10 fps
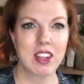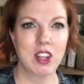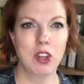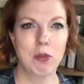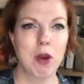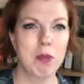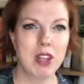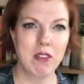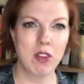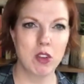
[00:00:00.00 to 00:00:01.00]
your mom would
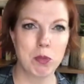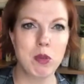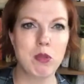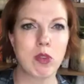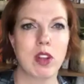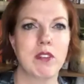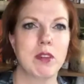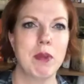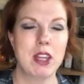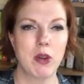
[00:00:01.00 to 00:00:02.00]
give you a spoonful of to
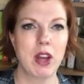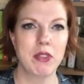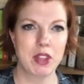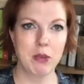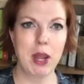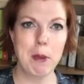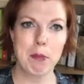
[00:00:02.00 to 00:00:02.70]
make you healthy, right?